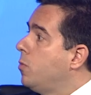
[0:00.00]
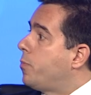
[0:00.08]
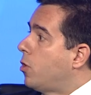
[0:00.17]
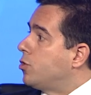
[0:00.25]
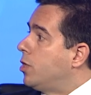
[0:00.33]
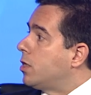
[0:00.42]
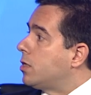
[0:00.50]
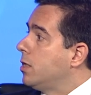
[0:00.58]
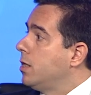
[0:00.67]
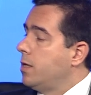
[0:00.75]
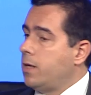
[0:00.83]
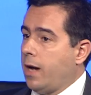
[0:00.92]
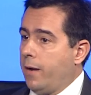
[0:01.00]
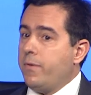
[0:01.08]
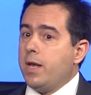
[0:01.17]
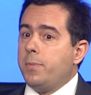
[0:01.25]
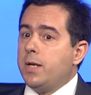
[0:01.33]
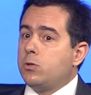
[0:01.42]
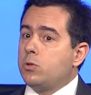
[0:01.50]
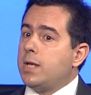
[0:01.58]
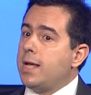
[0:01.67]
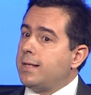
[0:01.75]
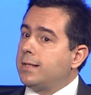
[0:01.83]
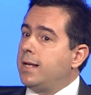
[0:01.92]
projects. I'm very pleased to
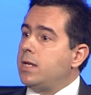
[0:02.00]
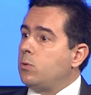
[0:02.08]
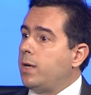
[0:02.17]
say that Greece,